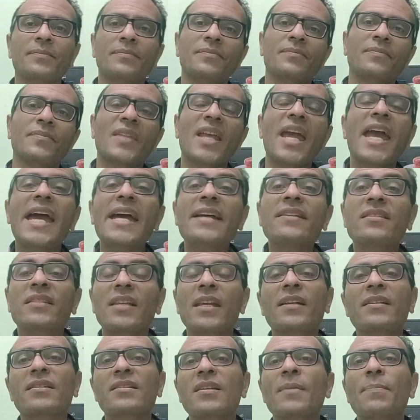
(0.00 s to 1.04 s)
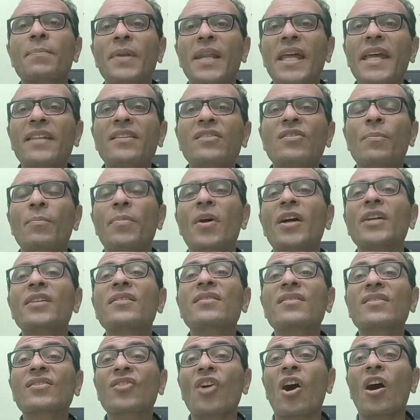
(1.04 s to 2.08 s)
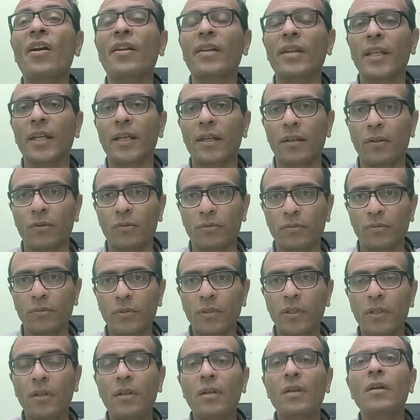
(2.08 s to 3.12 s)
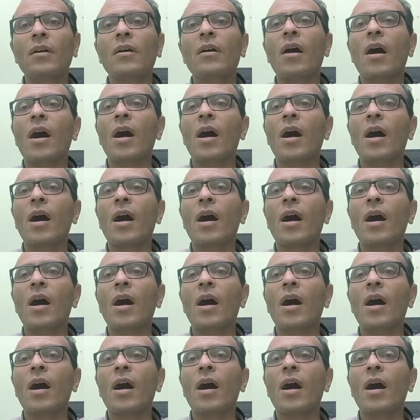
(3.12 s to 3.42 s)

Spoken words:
as explained by Starling law.